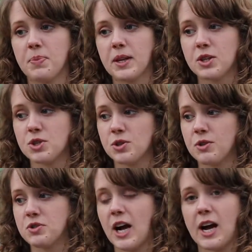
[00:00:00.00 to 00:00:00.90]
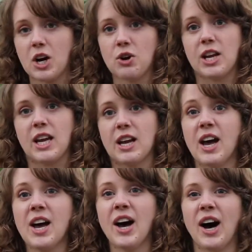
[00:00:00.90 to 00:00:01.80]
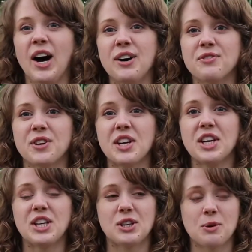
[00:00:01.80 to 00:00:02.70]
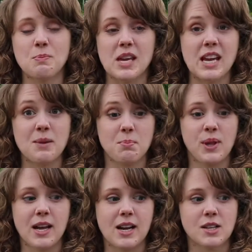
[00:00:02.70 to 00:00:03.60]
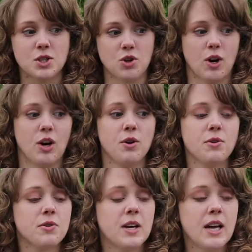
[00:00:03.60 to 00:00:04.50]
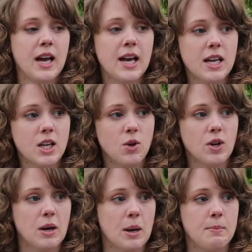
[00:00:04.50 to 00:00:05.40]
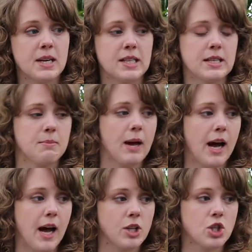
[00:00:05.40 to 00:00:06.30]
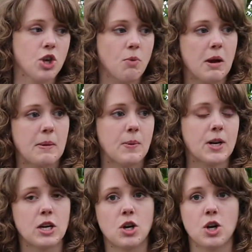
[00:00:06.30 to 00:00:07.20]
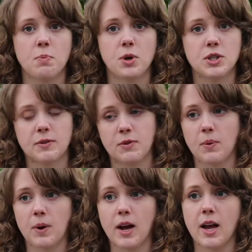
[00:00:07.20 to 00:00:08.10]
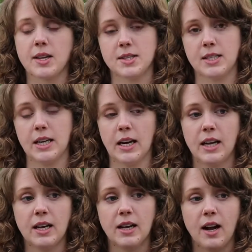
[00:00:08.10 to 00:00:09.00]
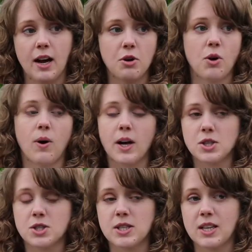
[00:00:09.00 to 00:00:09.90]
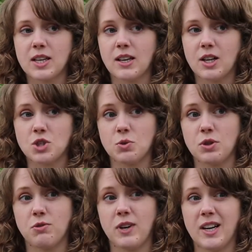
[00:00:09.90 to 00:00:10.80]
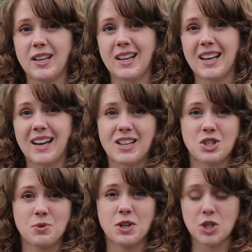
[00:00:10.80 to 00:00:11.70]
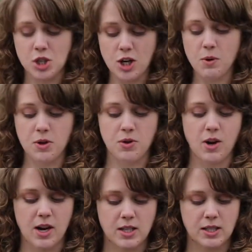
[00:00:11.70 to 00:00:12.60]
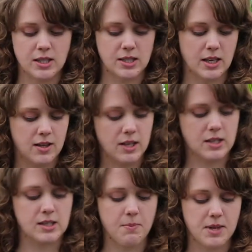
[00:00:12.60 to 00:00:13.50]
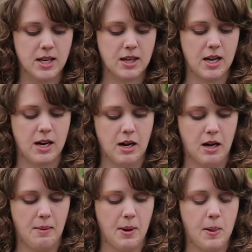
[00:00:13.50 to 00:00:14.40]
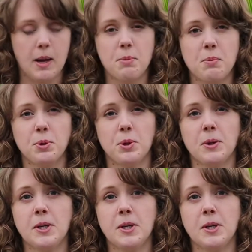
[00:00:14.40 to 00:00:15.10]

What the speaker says: sort of diary of your main plant's growth, and you can mix and match. You know, maybe one year you put different ones, and I don't know, I just think it's really fun, and I just wanted to share it with you guys because I think it's something that a lot of people,